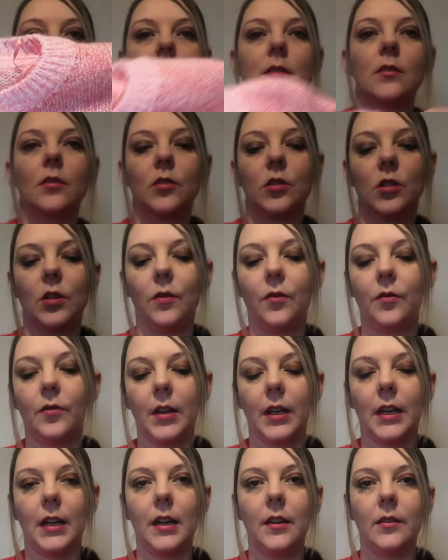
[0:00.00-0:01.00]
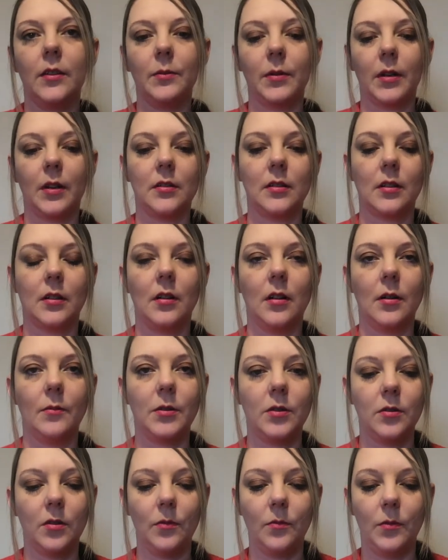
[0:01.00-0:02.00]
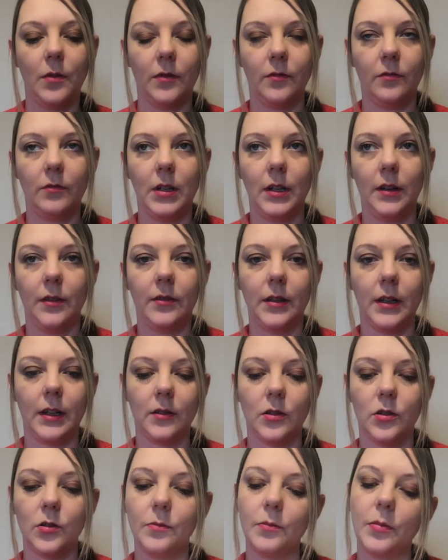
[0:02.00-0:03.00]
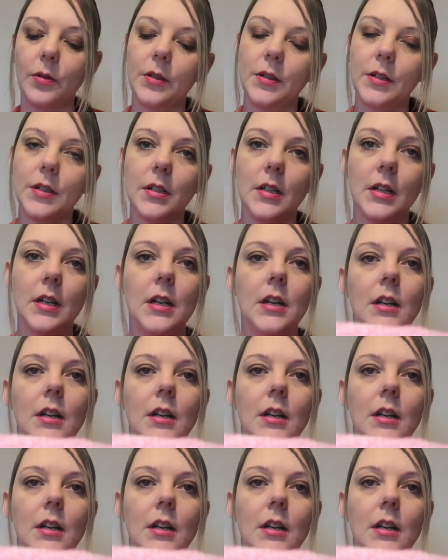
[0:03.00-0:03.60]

It's not too thick either because I can't be doing with really thick jumpers,